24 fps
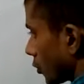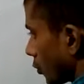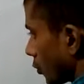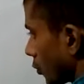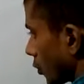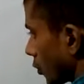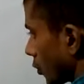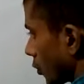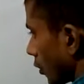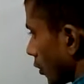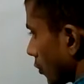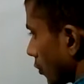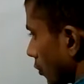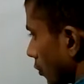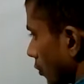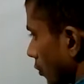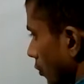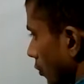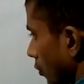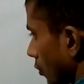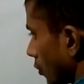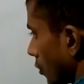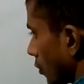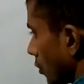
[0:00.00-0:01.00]
I should
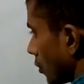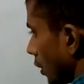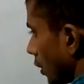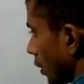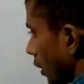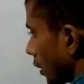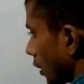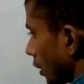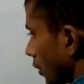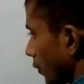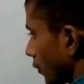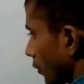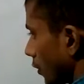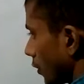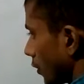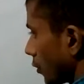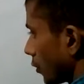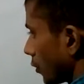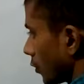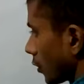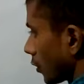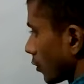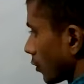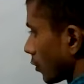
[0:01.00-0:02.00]
put down, no,
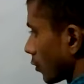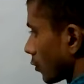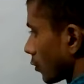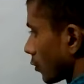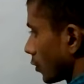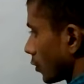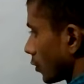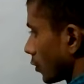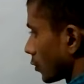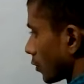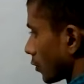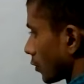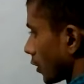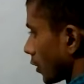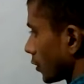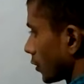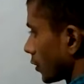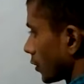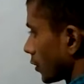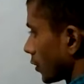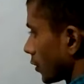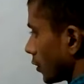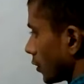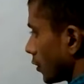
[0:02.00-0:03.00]
anyway you are not
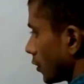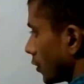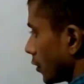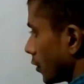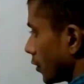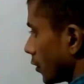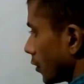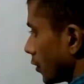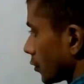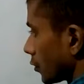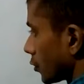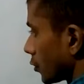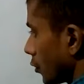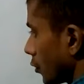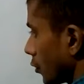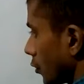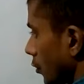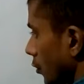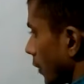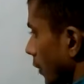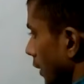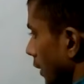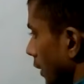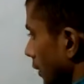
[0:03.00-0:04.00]
going to write,
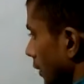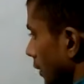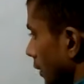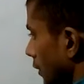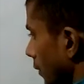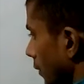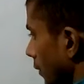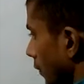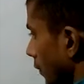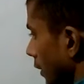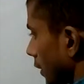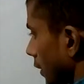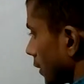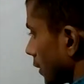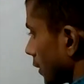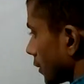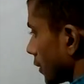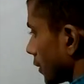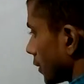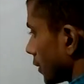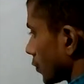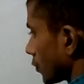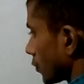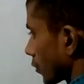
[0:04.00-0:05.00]
so minus a
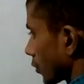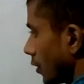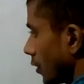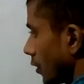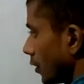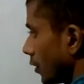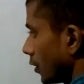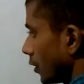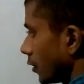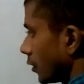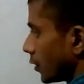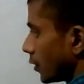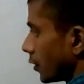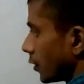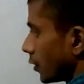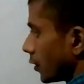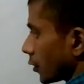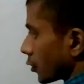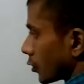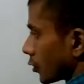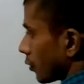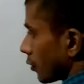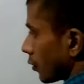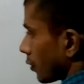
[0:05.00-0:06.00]
and minus this,
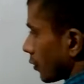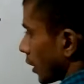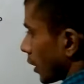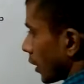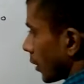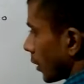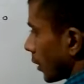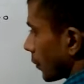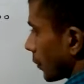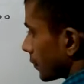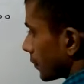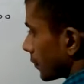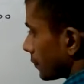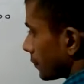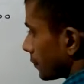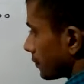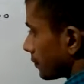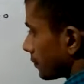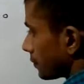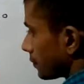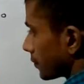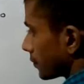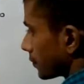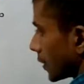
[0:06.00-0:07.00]
okay. So what will
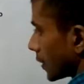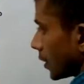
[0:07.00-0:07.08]
happen?